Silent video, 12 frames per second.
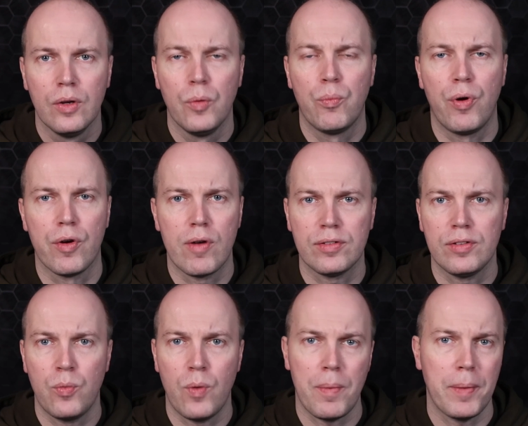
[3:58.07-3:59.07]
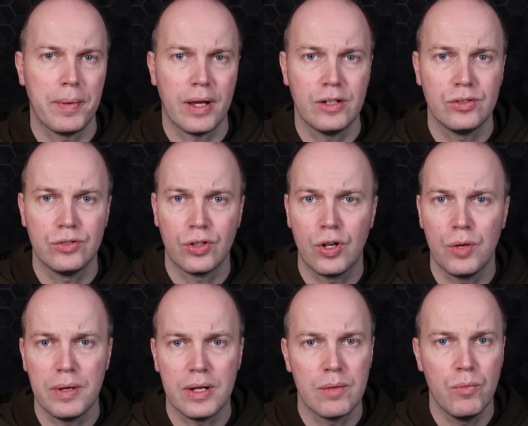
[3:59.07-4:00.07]
Progressive web applications are
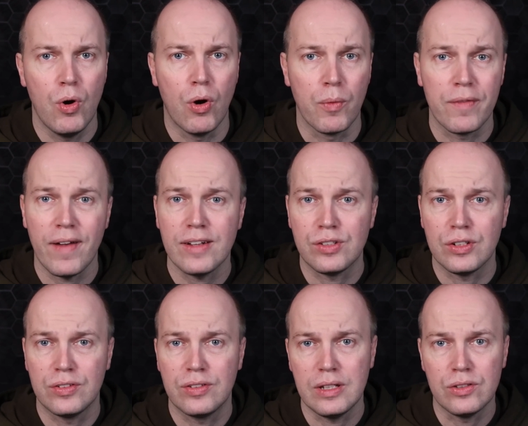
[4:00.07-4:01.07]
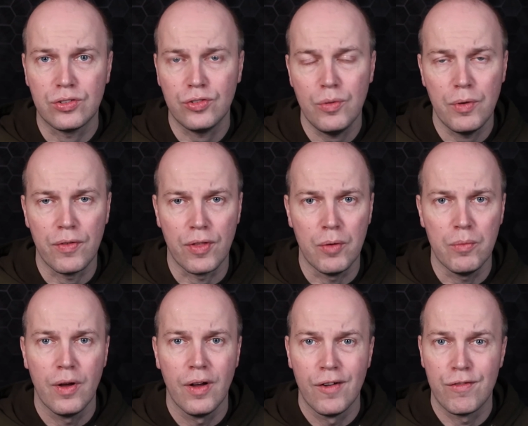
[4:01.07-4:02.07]
coming in more. We've actually seen some of them
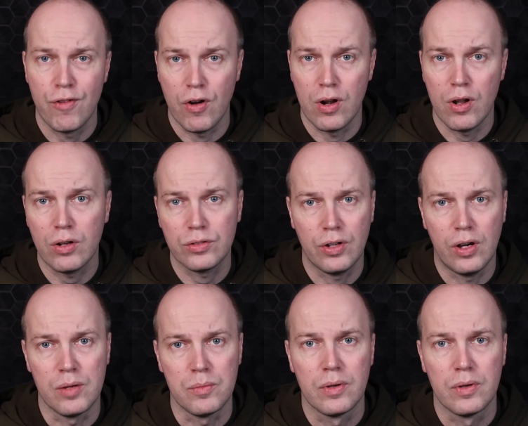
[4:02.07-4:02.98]
for a long time.